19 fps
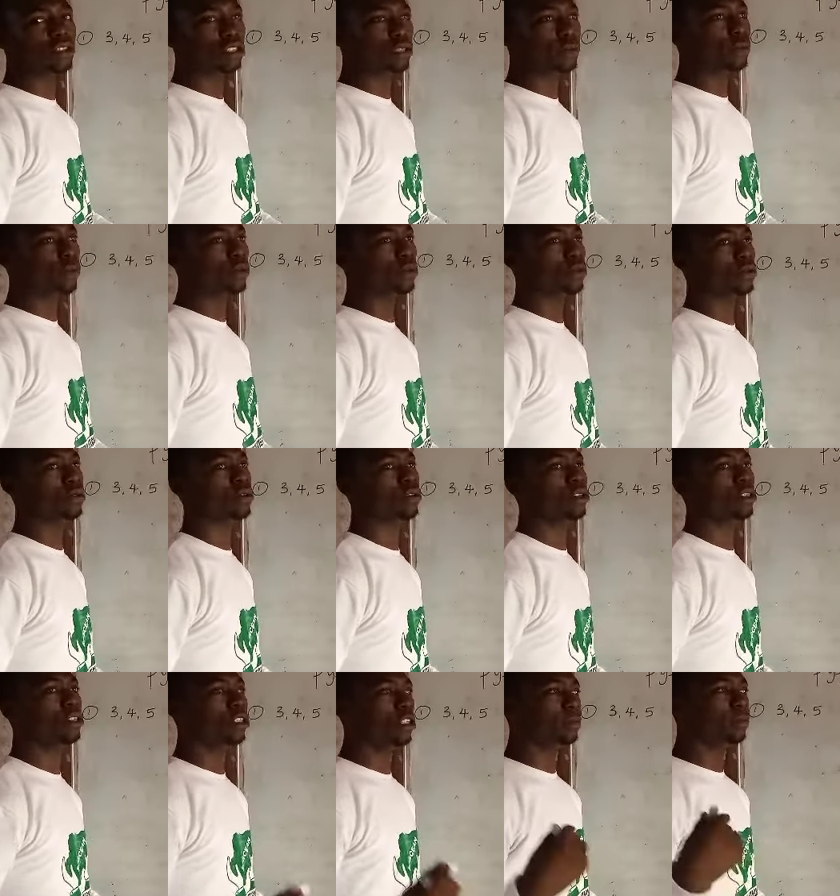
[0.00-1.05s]
triple.
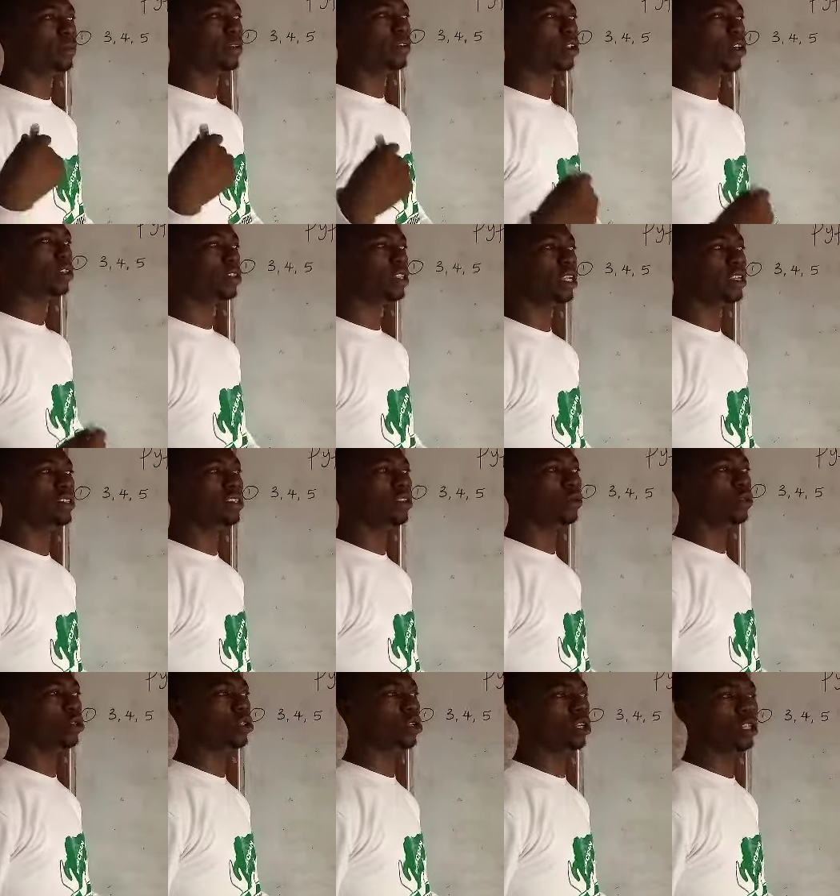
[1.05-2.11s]
In the previous
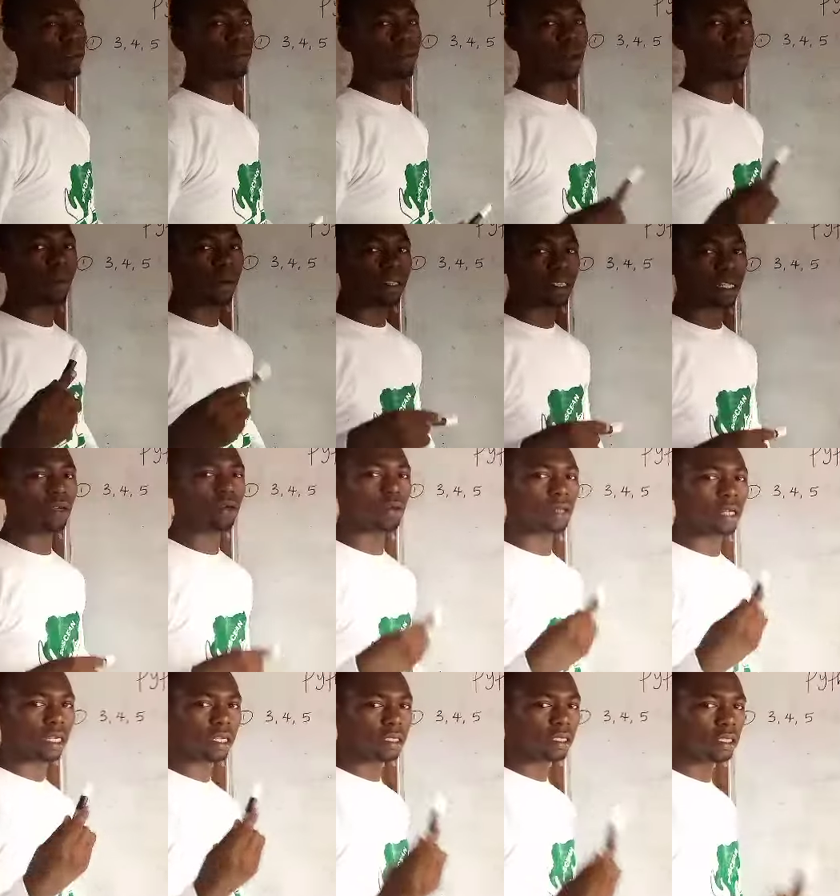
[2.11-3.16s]
lesson, we talked about
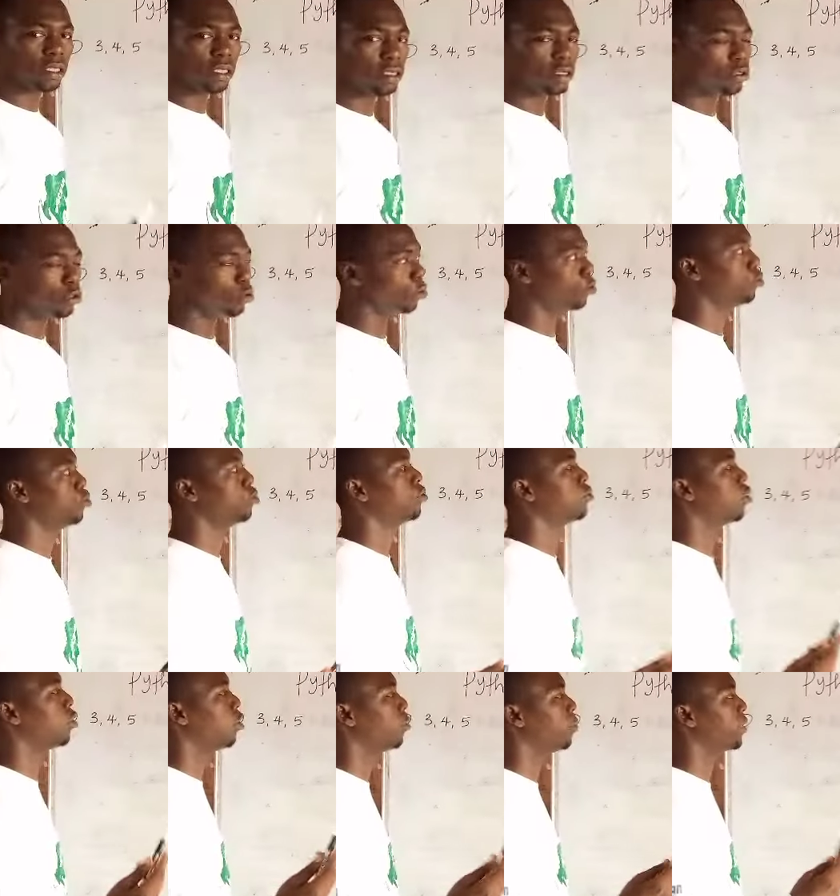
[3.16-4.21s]
Pythagorean rules
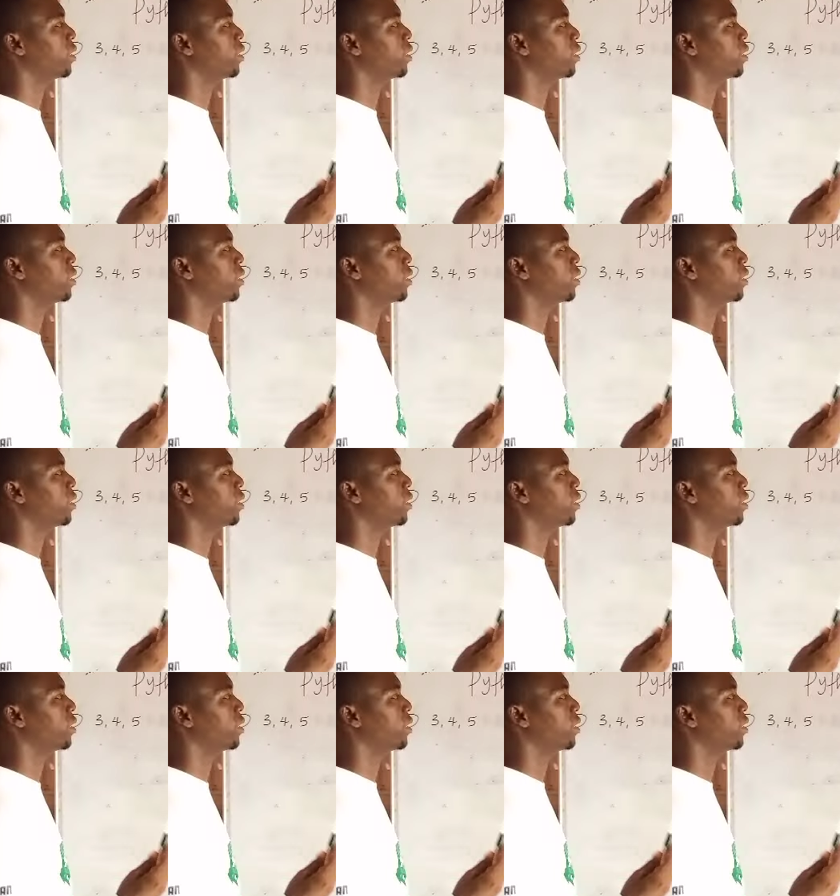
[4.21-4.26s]
or